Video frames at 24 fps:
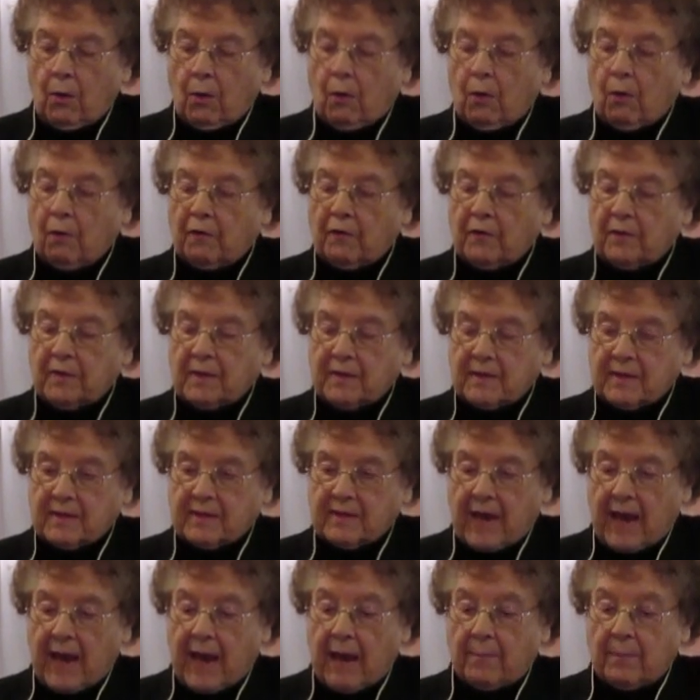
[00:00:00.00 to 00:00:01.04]
over the
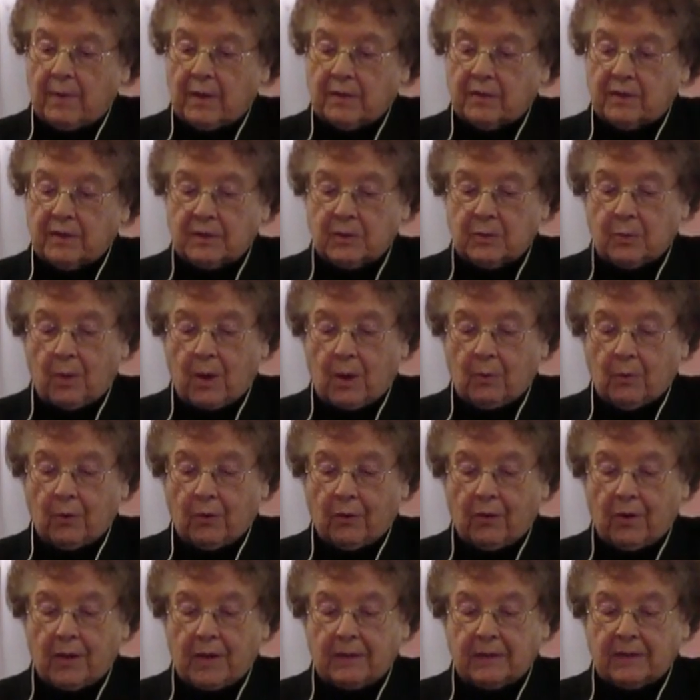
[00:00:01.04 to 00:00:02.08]
Sabbath is what
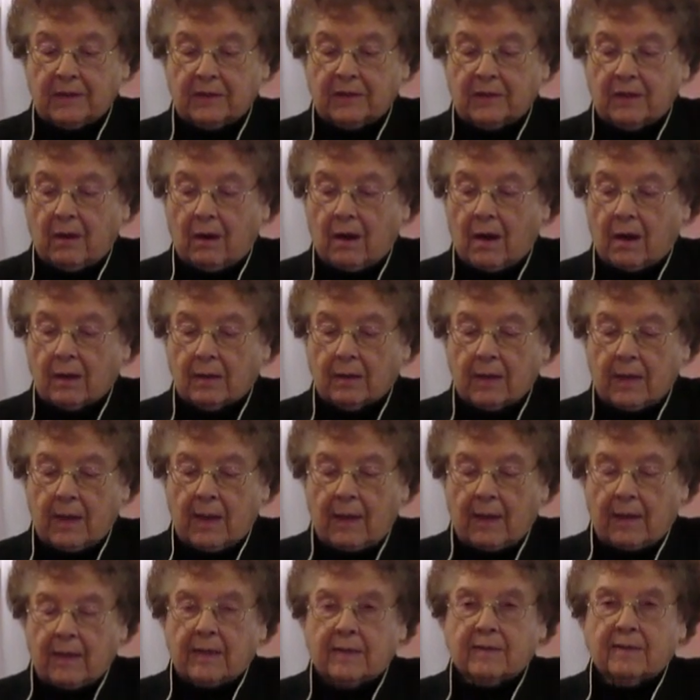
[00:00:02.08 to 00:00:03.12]
we're going to talk.
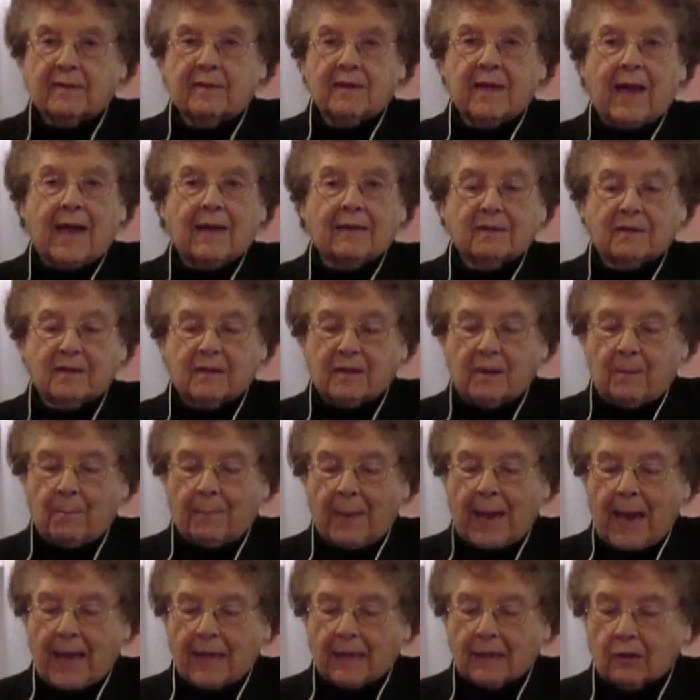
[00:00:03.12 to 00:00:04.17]
It's that
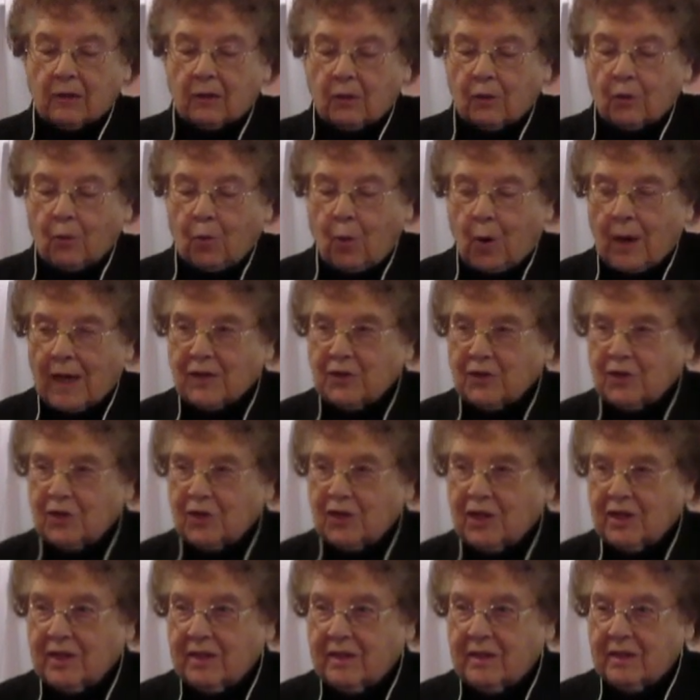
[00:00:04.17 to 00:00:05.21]
sabbatical
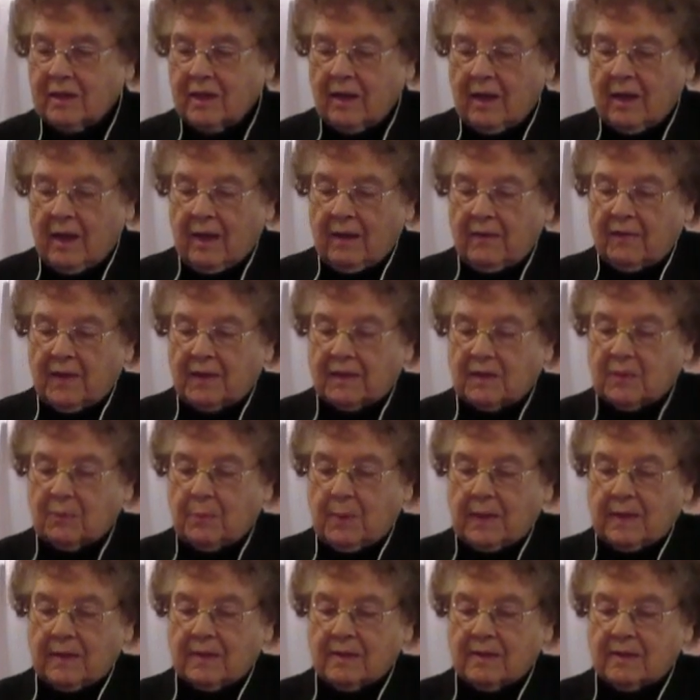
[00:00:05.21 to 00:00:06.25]
question that's
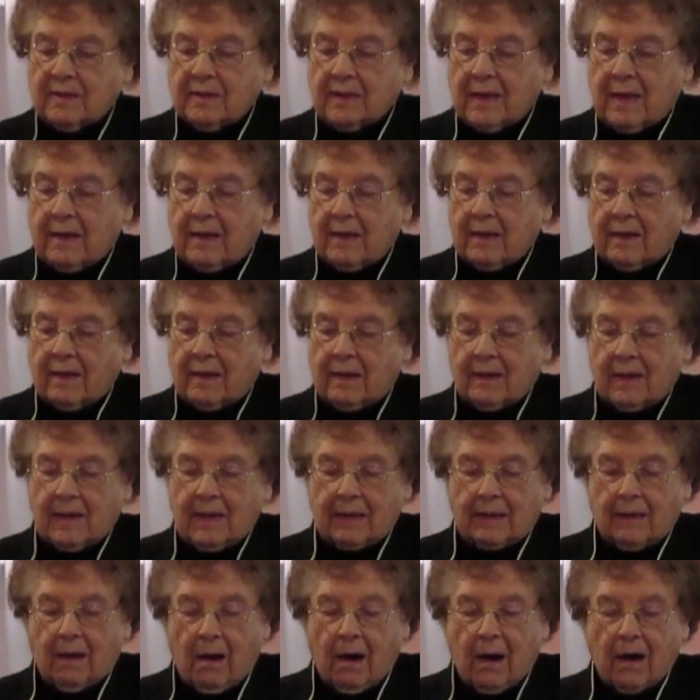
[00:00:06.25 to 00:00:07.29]
been a, uh,
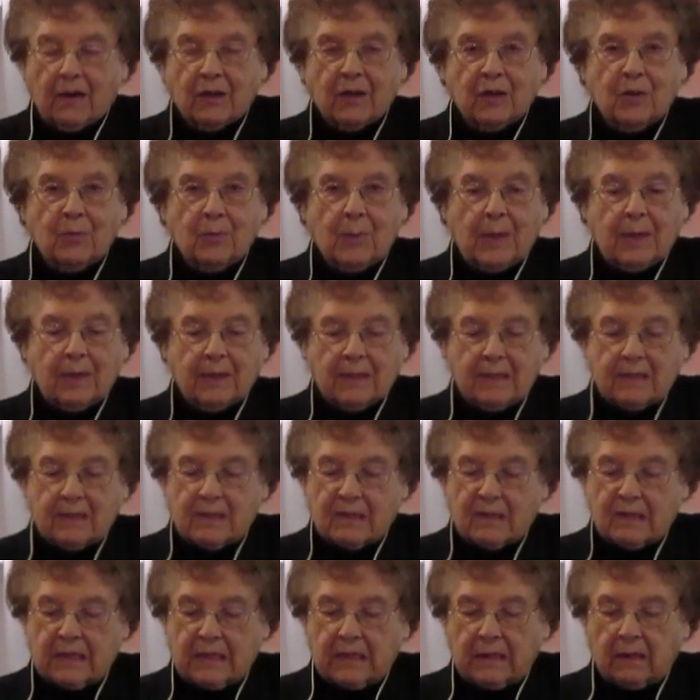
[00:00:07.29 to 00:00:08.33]
an argument and
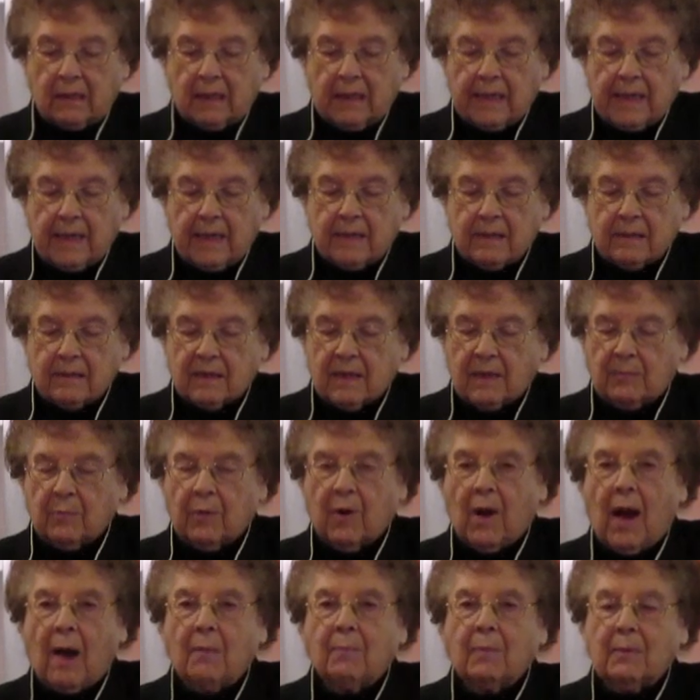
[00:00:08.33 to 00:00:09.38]
still is and
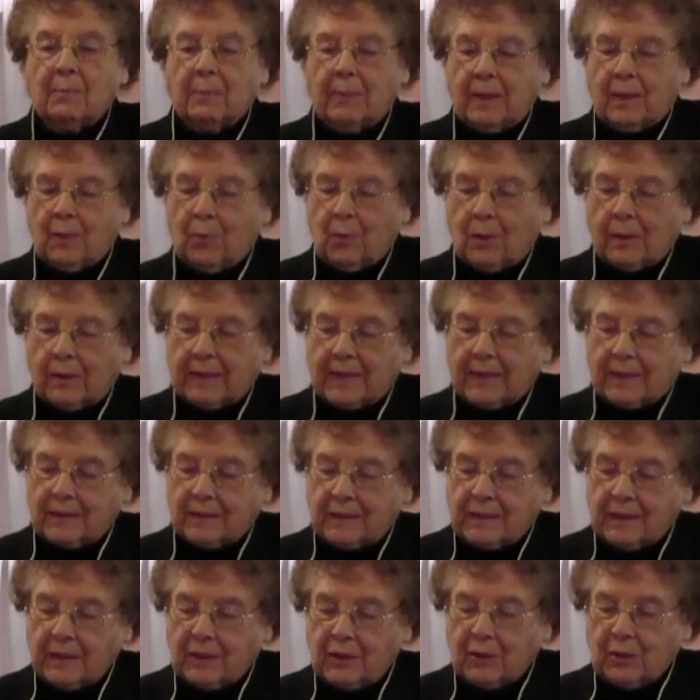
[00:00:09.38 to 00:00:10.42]
probably will
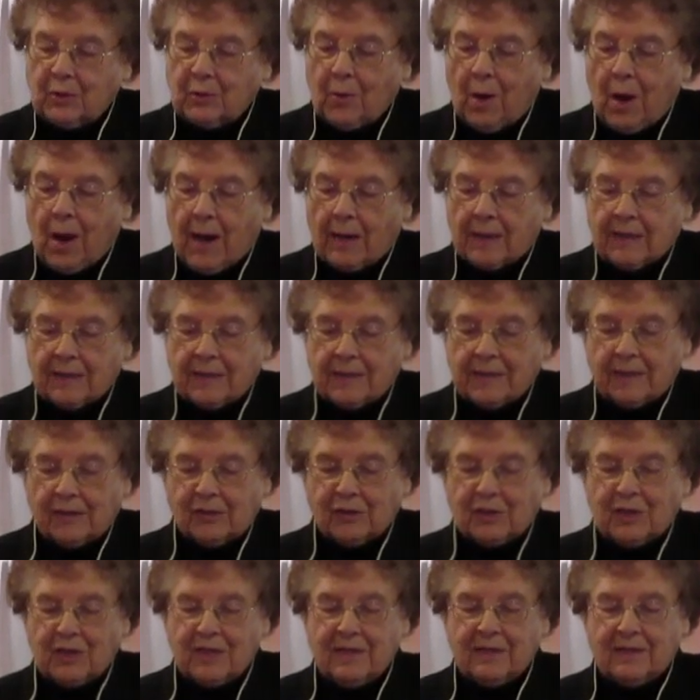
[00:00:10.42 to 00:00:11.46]
continue on
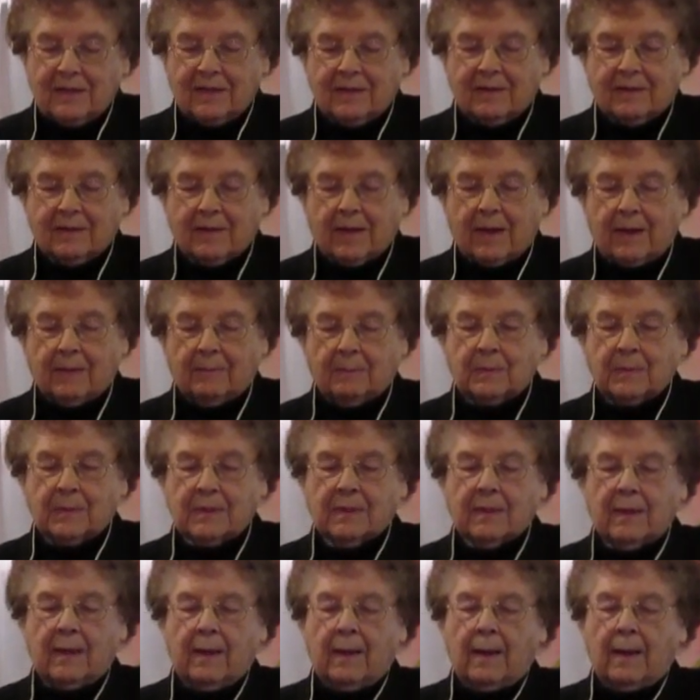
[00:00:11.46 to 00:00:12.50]
until Jesus comes.